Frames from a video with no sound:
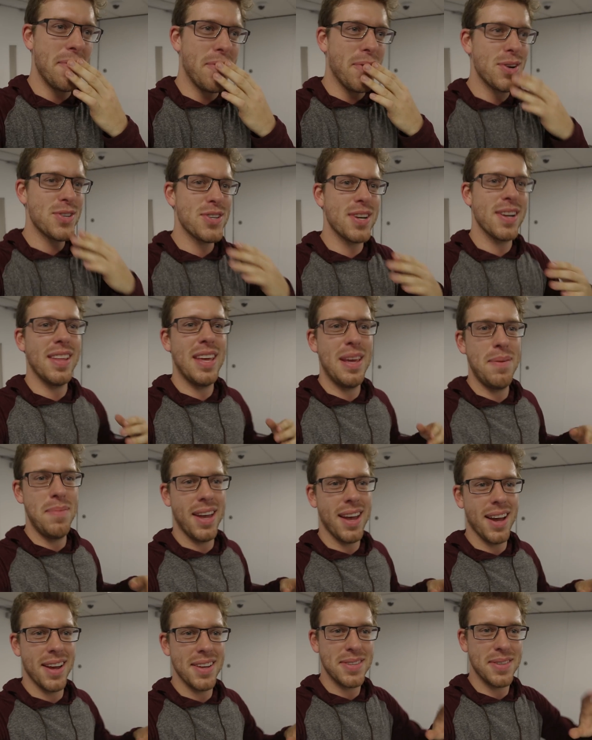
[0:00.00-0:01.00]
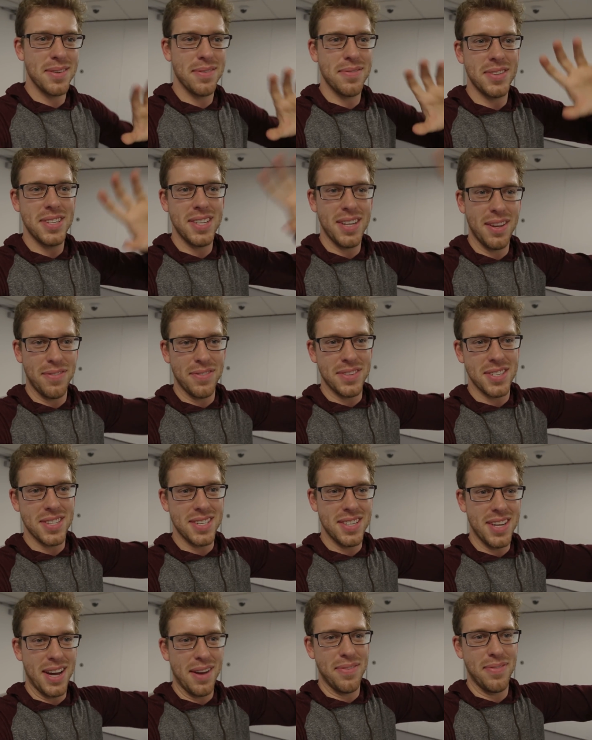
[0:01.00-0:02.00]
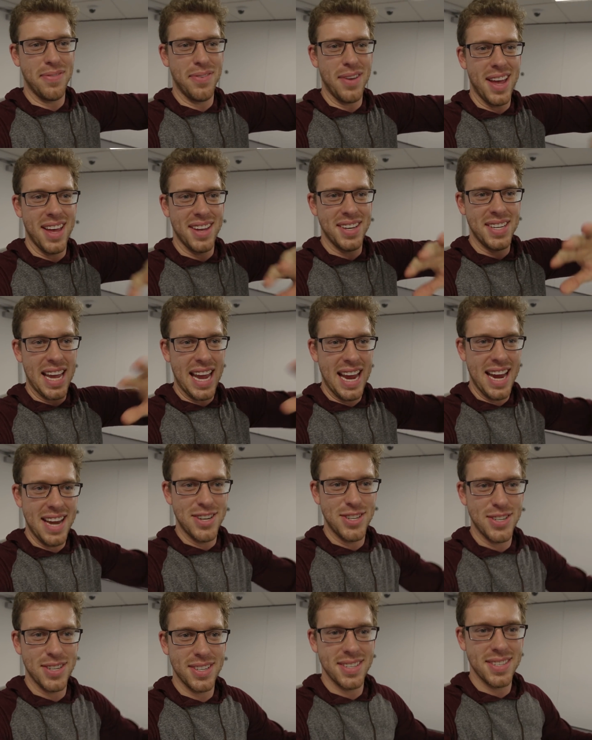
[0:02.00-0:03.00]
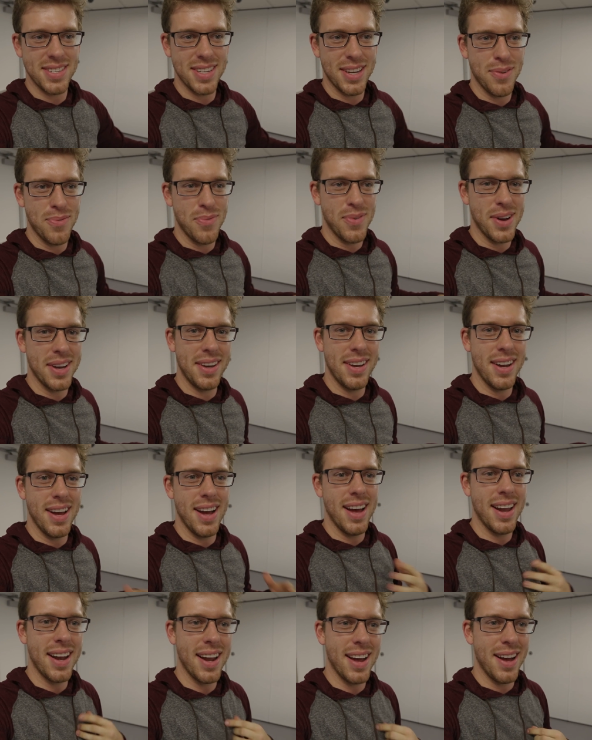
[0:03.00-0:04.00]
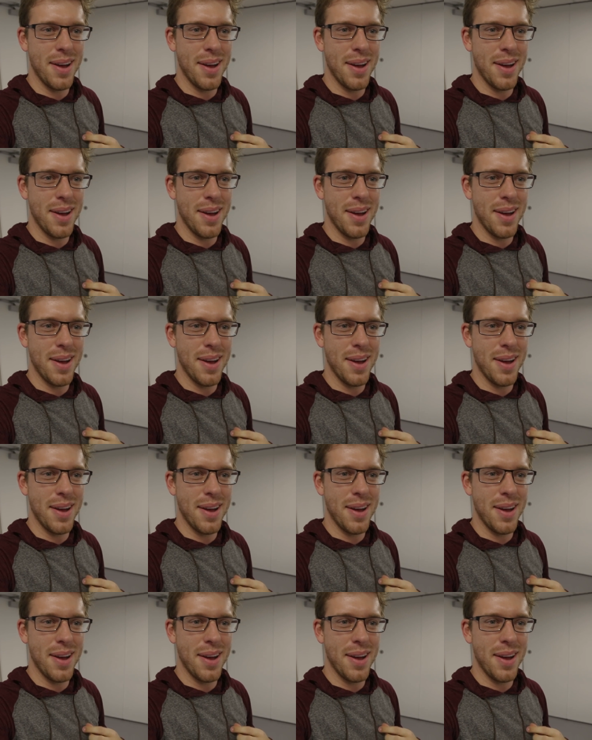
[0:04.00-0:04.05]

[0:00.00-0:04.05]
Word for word: oh. unfortunately, because of TIFF stuff and ages and whatnot,